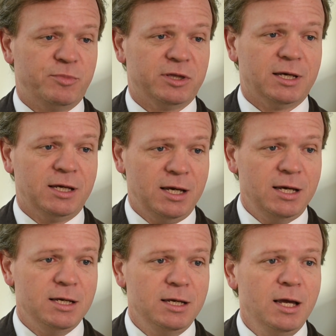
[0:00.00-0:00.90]
but the
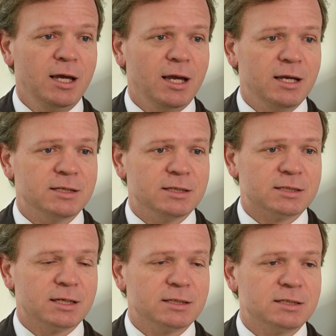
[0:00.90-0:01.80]
key is
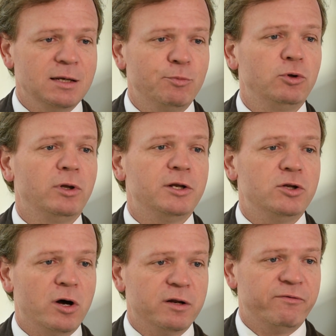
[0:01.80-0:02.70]
it's simple and
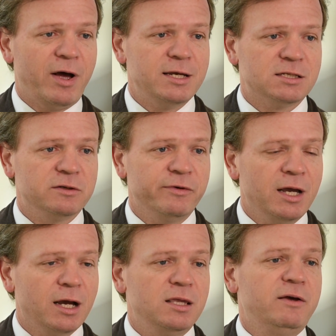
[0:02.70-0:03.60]
non-invasive and